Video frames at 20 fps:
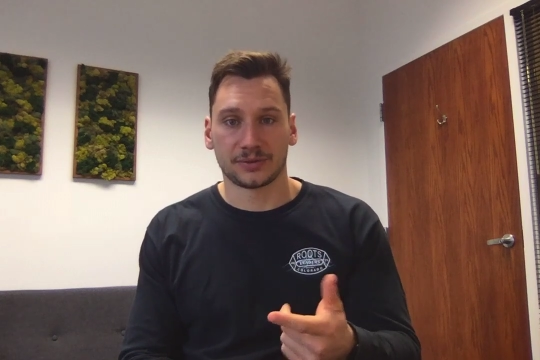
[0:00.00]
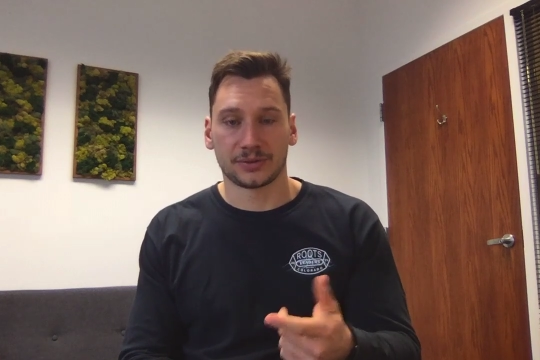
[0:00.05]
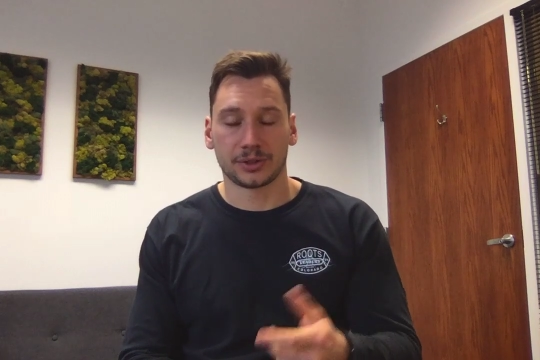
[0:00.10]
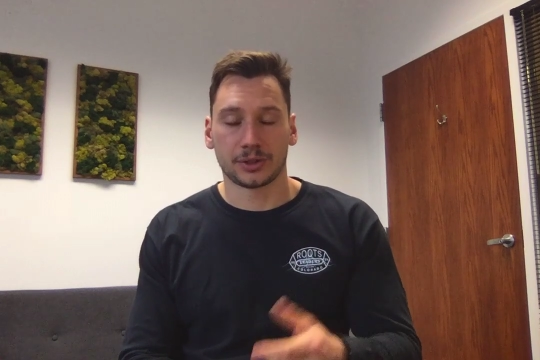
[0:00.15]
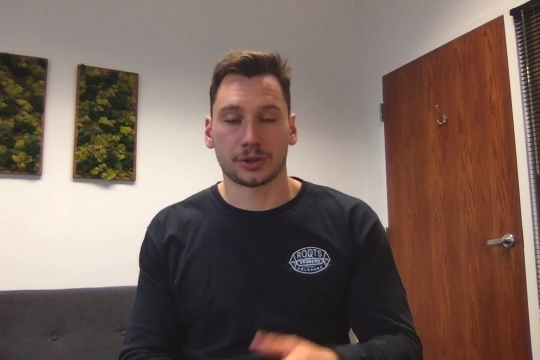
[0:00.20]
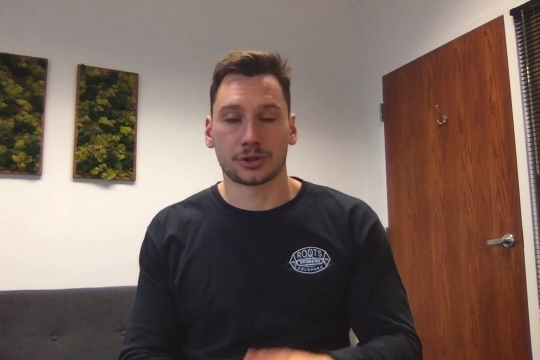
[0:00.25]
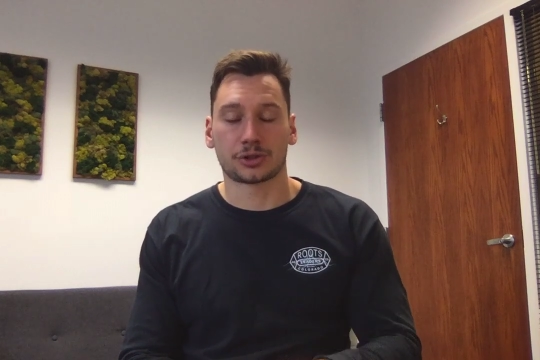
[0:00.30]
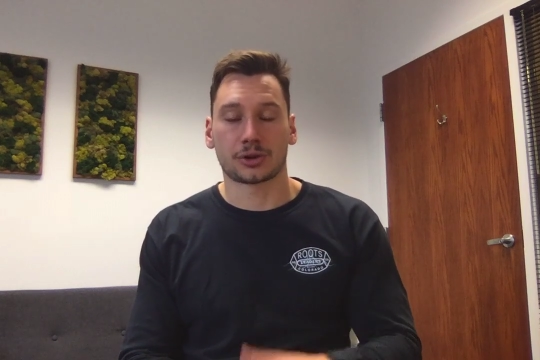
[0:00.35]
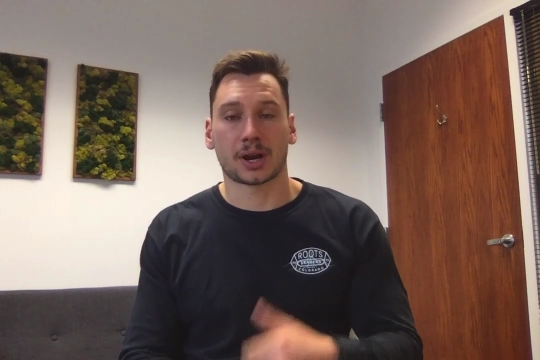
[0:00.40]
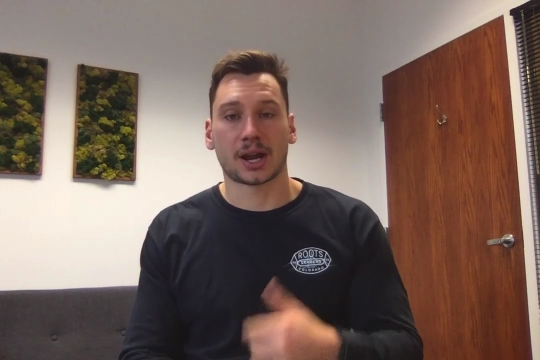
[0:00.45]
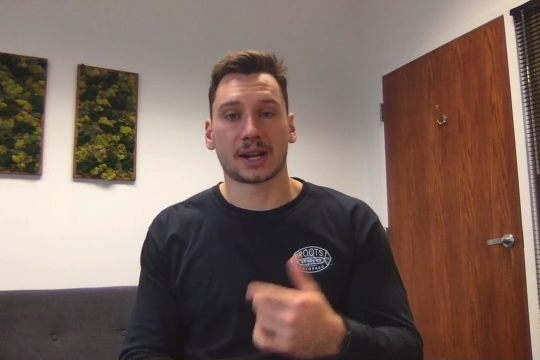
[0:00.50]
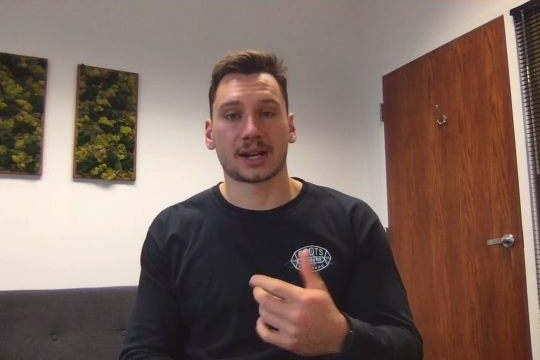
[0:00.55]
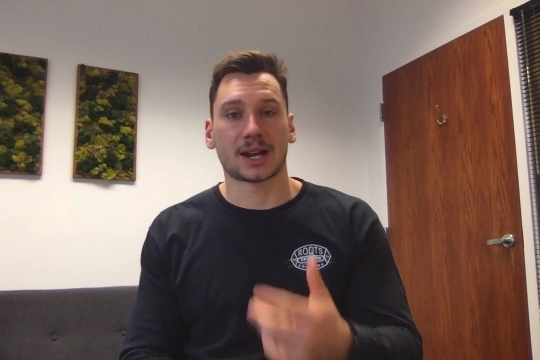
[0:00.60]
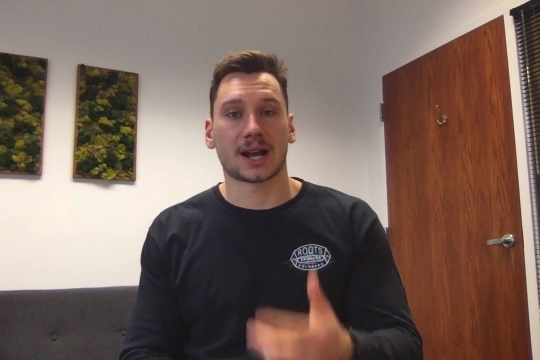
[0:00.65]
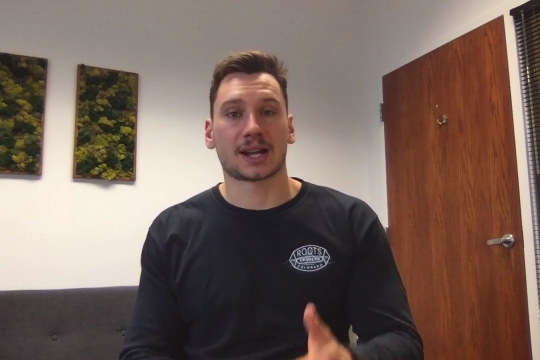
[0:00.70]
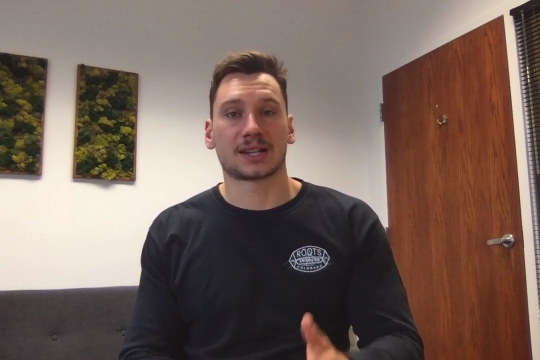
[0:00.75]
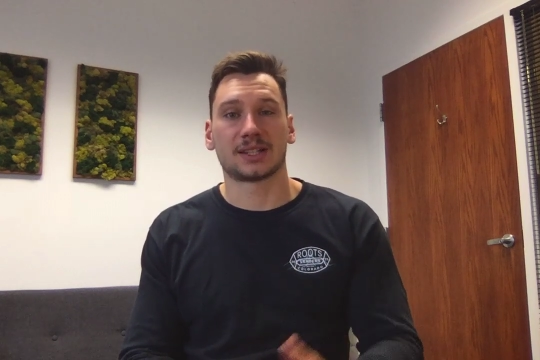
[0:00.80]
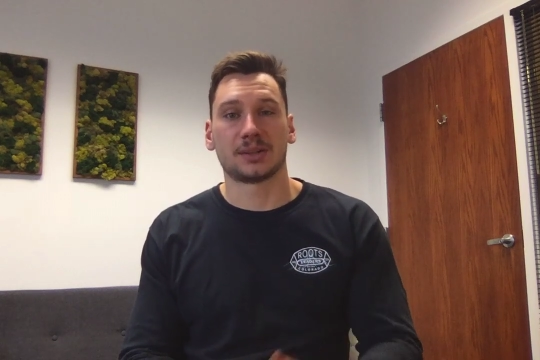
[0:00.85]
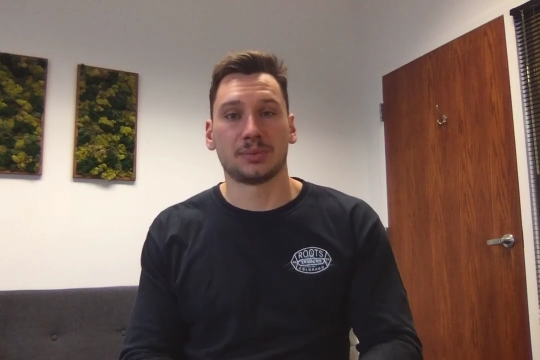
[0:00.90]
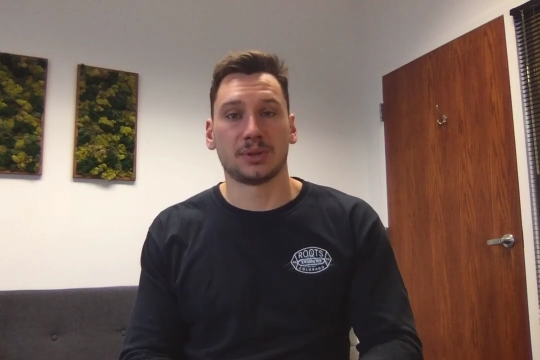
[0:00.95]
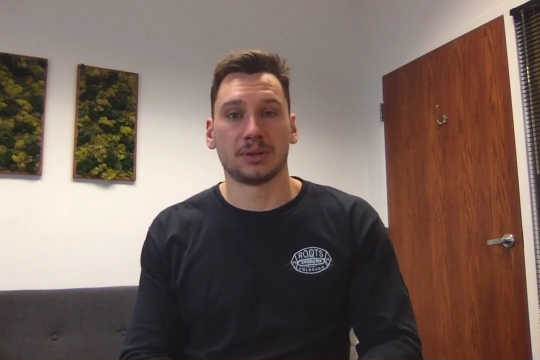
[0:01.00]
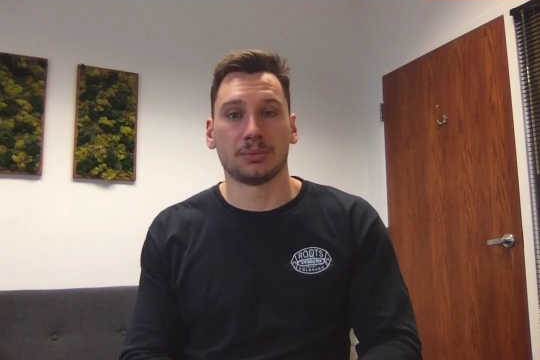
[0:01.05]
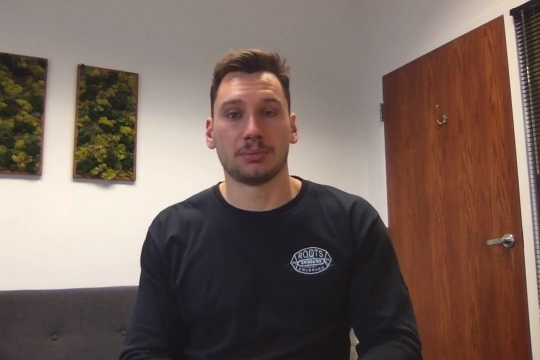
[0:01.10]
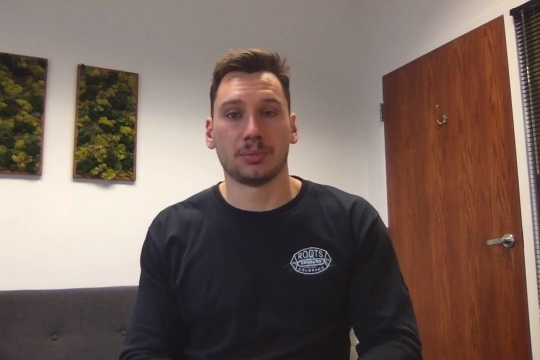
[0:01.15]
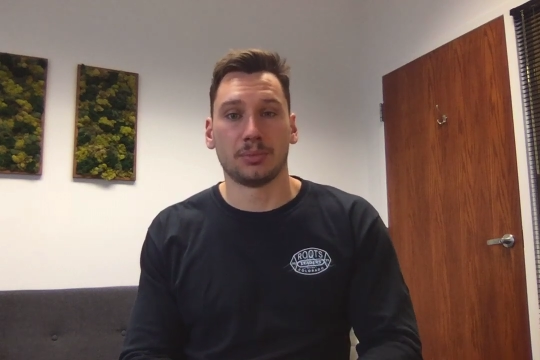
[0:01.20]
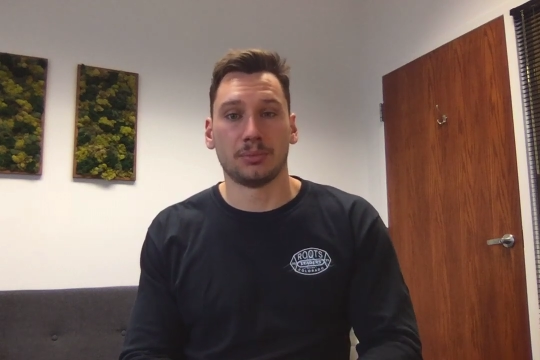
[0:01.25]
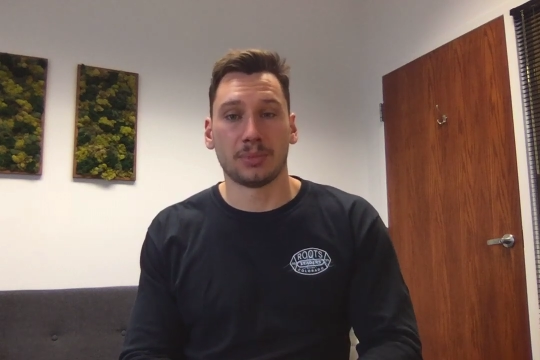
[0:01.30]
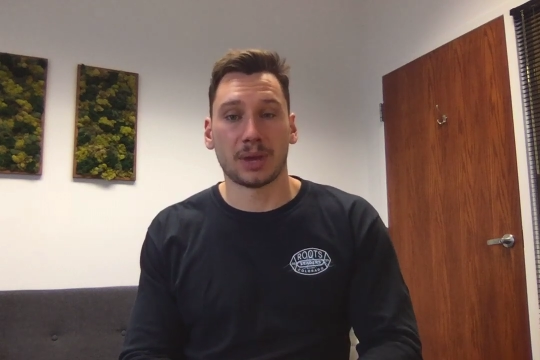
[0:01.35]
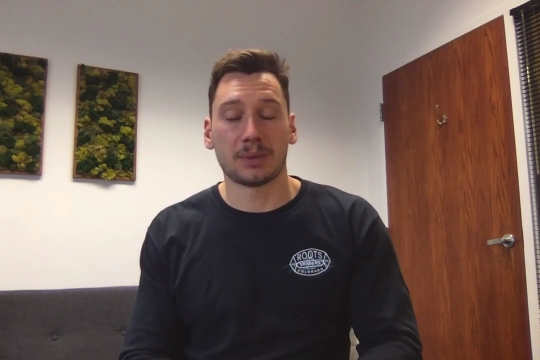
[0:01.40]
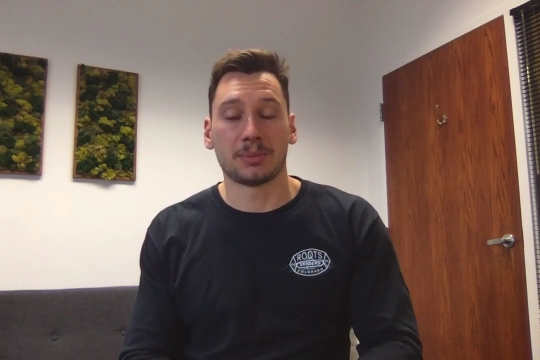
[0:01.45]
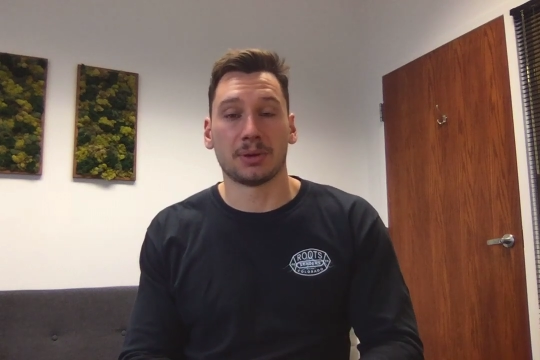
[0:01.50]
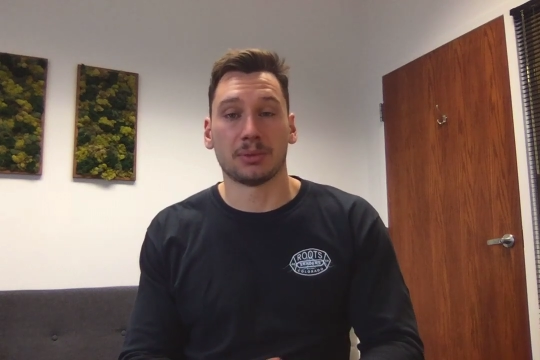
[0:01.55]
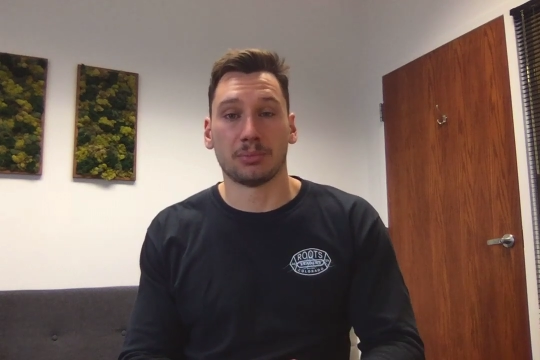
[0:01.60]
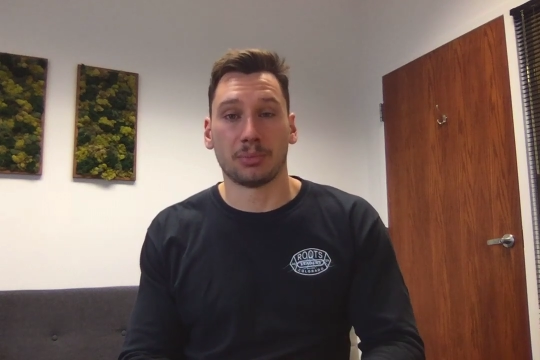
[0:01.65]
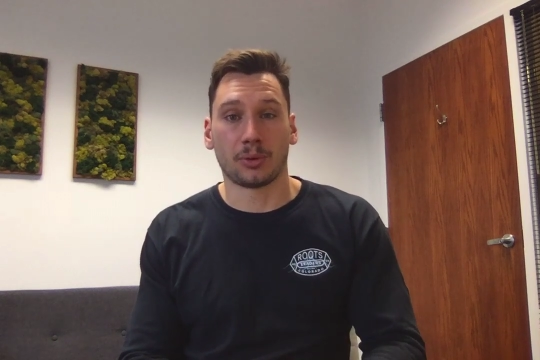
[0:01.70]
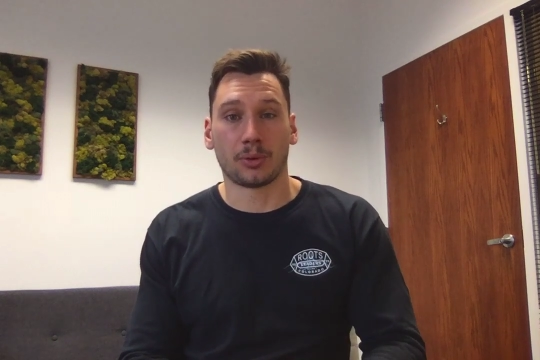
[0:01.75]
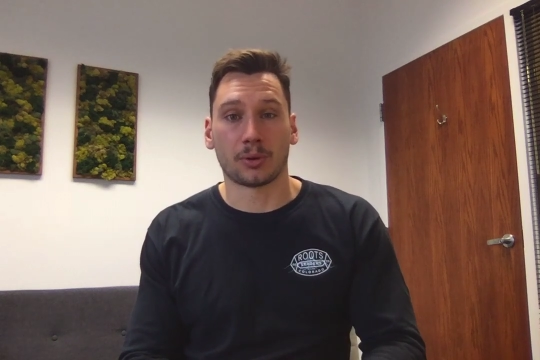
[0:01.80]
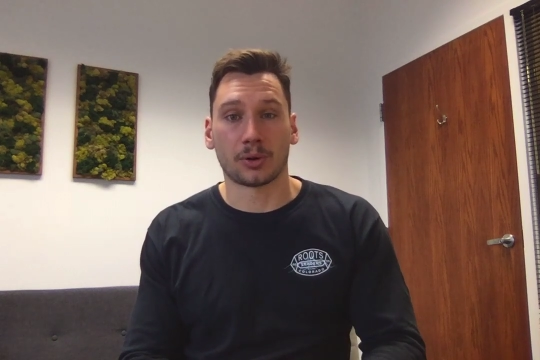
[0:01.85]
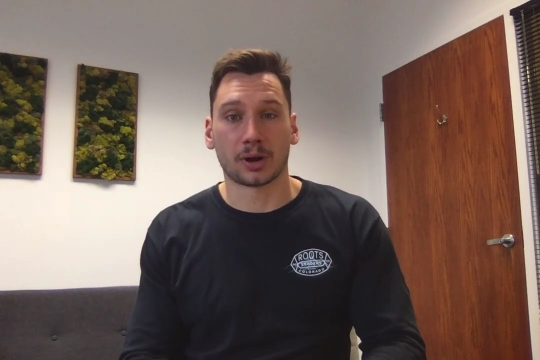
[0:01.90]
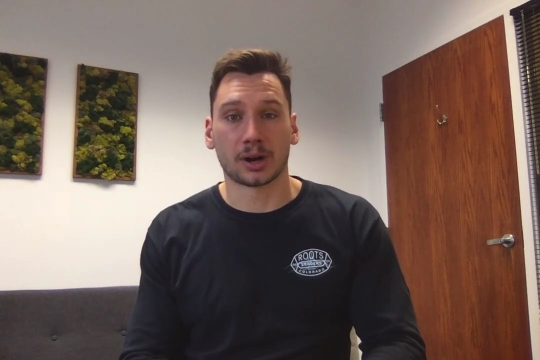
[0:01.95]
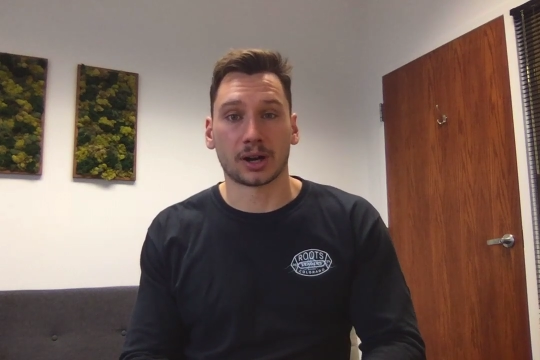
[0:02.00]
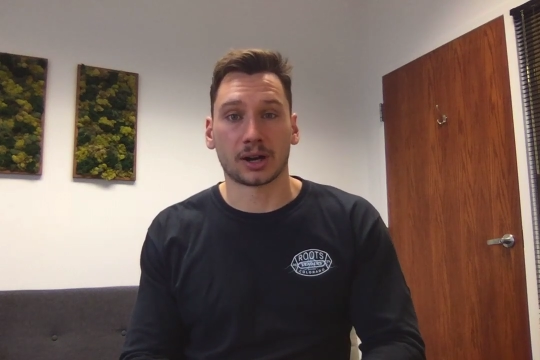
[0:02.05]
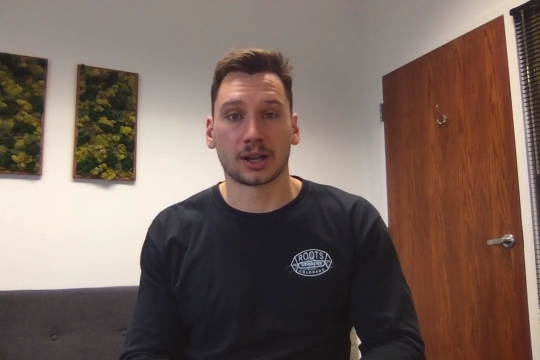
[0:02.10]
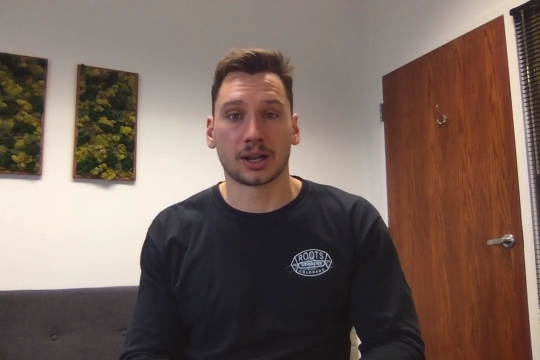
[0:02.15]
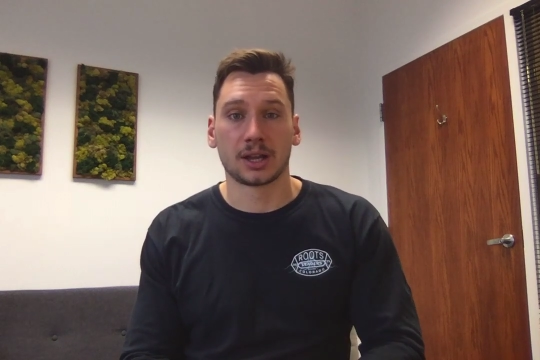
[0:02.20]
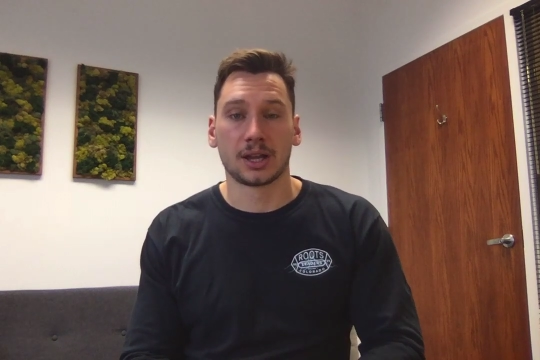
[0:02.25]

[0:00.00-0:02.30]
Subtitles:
You're trying not to be maybe bored.